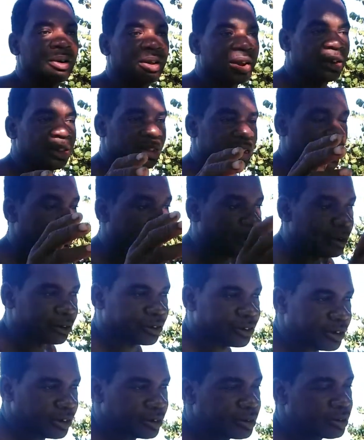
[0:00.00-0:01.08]
guys get
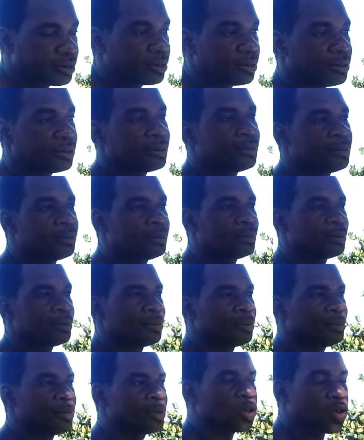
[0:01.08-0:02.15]
planchers.
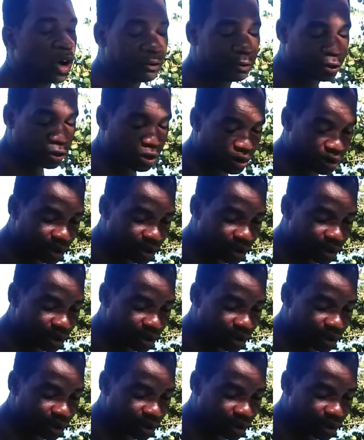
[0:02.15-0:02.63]
Because if you start the